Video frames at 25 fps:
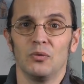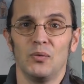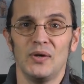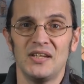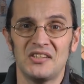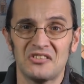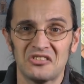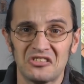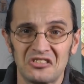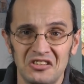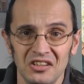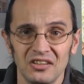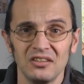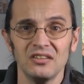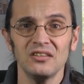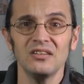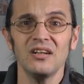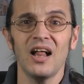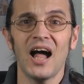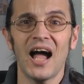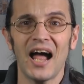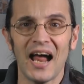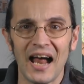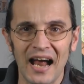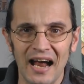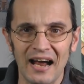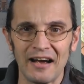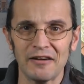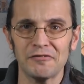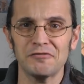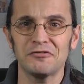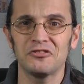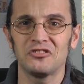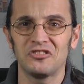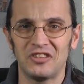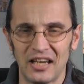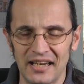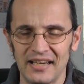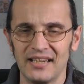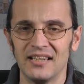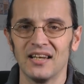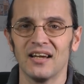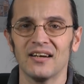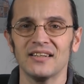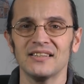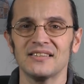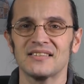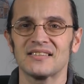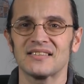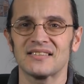we still have
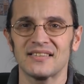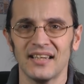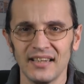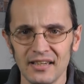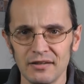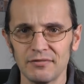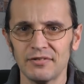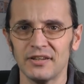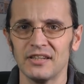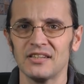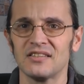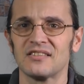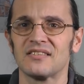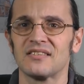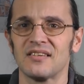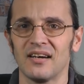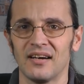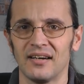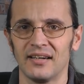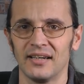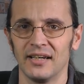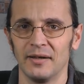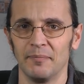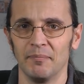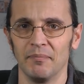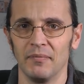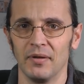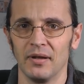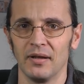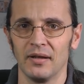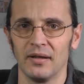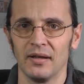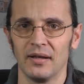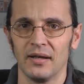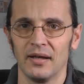daylight savings time.